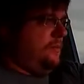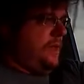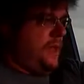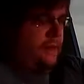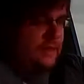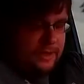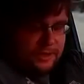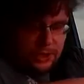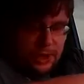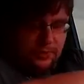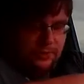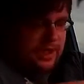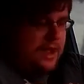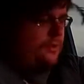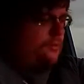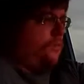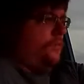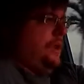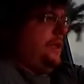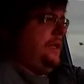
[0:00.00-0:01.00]
Unless you've
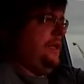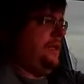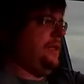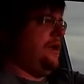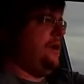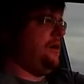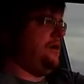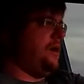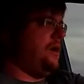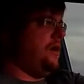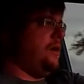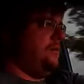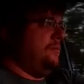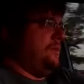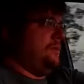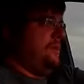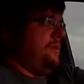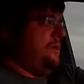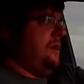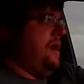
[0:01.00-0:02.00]
got really long
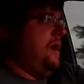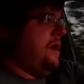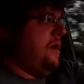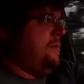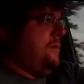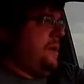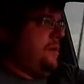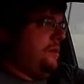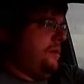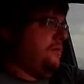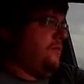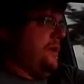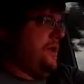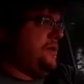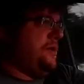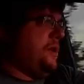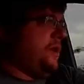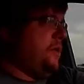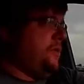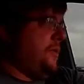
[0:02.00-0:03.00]
arms, you're not going to be able to
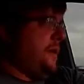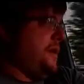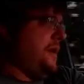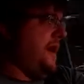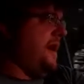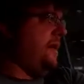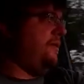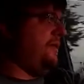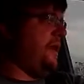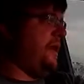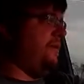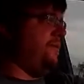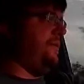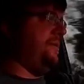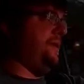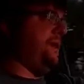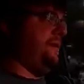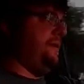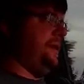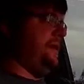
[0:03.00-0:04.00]
reach all the way down there
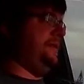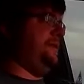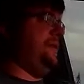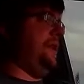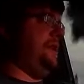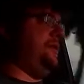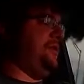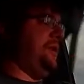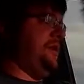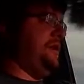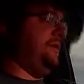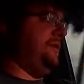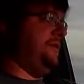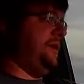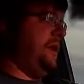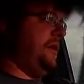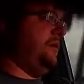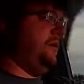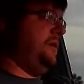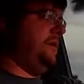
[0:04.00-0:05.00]
without the extension.
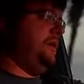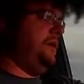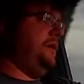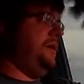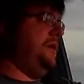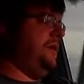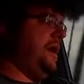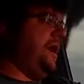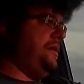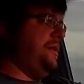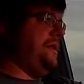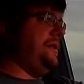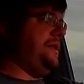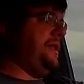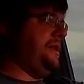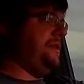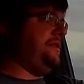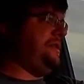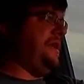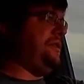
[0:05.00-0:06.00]
So I think
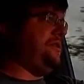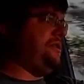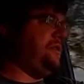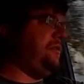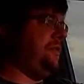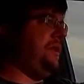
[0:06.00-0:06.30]
the extension